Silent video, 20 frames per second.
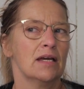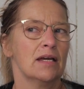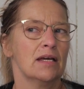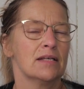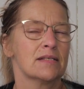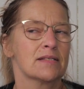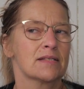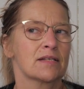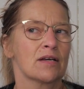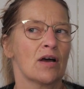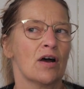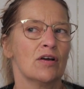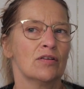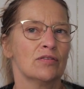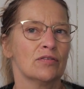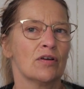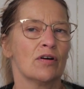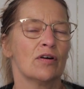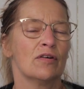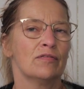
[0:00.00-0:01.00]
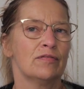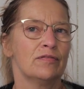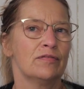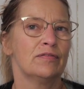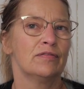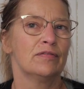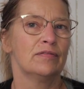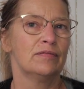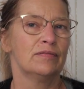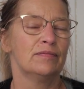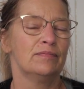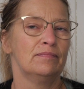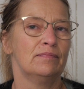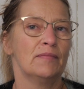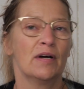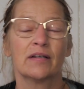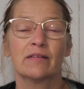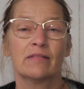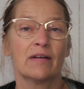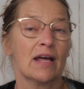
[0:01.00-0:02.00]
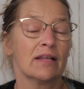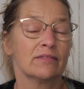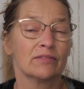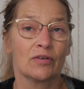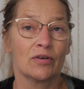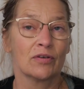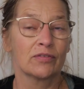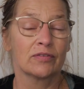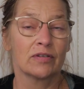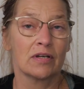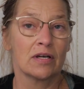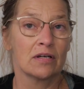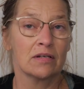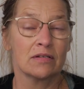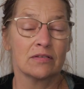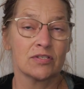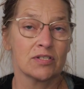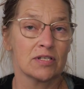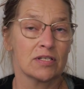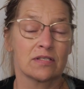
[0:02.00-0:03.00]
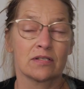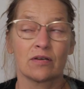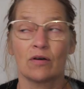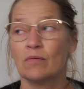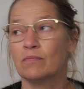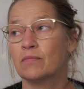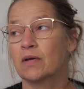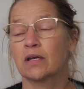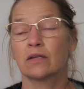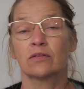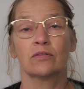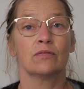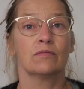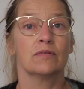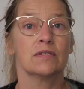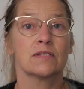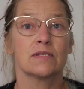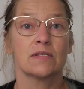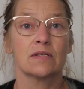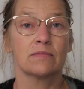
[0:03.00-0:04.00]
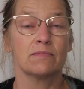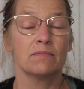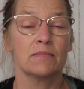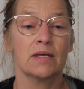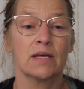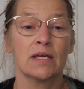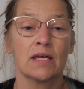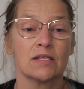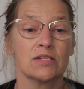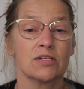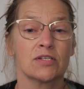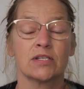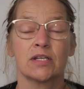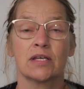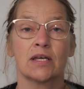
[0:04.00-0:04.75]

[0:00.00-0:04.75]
it's kind of, my granddaughter, she's coming to visit me, and